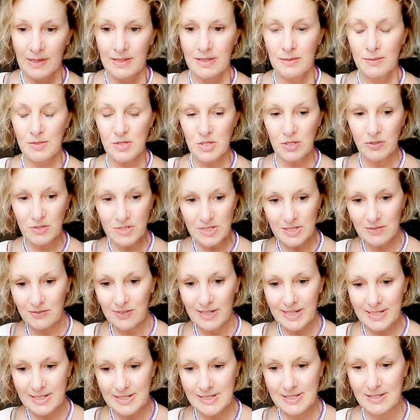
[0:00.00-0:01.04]
The majority of
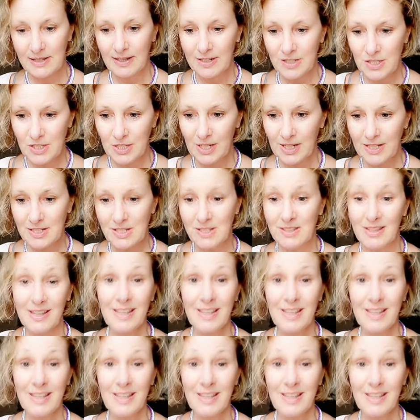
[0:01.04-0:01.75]
ladies that I chat to,